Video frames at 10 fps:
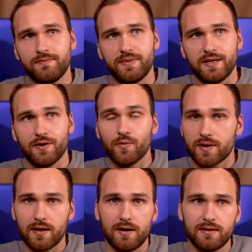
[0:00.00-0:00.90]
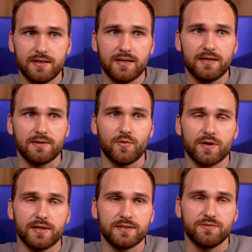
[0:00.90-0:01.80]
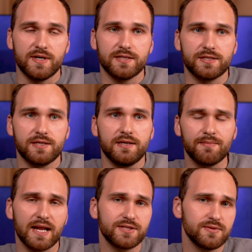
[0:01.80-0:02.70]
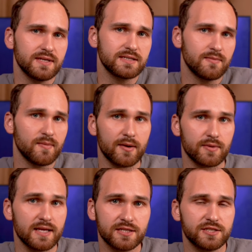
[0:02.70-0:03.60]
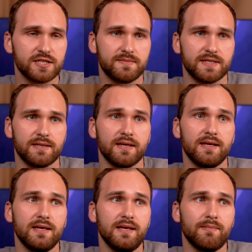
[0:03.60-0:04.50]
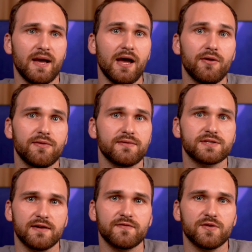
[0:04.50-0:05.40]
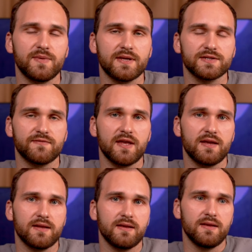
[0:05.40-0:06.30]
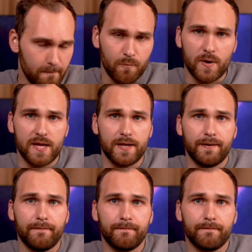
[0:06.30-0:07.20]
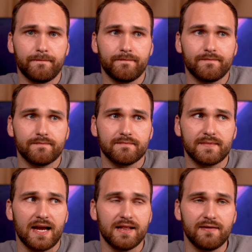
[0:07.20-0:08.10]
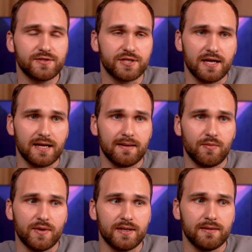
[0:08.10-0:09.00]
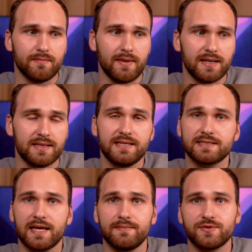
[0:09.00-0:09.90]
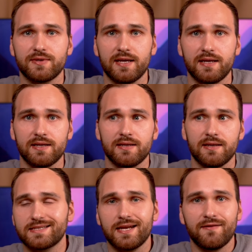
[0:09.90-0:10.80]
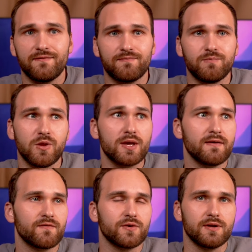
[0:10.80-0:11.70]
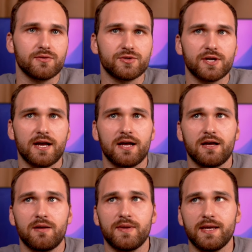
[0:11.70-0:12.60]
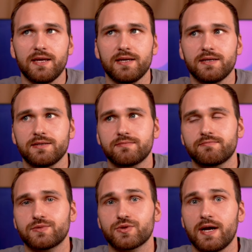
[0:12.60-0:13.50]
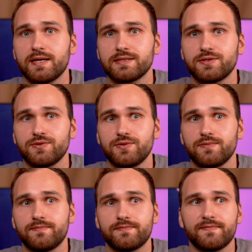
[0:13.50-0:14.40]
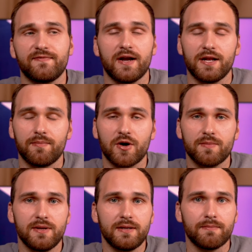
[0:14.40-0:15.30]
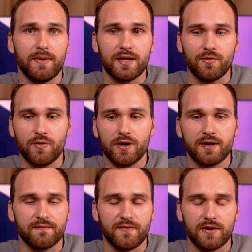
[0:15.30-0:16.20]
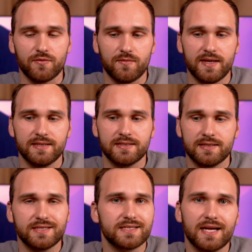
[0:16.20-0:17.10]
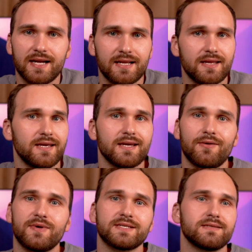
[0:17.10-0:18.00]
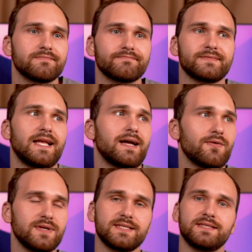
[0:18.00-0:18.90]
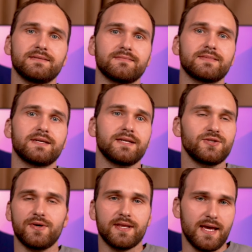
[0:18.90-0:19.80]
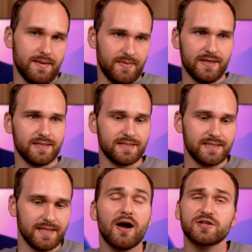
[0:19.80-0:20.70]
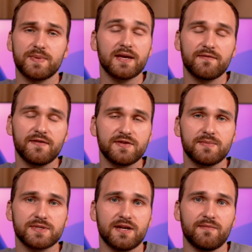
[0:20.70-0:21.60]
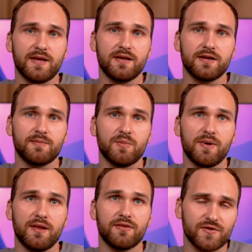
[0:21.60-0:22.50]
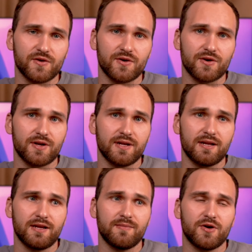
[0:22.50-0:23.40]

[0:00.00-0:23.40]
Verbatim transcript: being a workaholic and working too much. But I do think some of my relationships and my health suffered because of that. When I didn't have a job, when my lease came to an end, instead of looking for another job and trying to find an apartment and make it work and find roommates, she decided like I wasn't I wasn't gonna do all that because I was paying 50% of my income a month for an